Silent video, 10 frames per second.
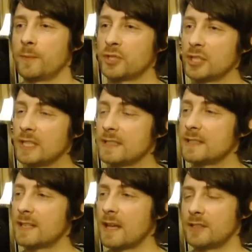
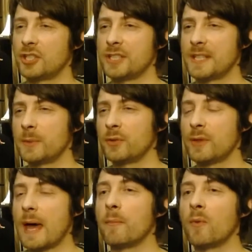She seemed to
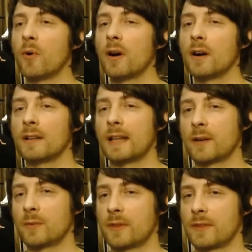do that more
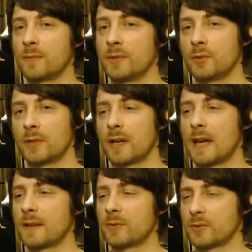like with Medulla.
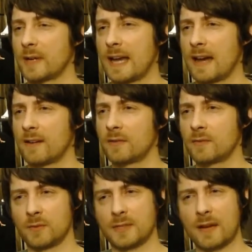I think it was
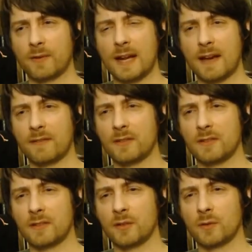was that right after? Or?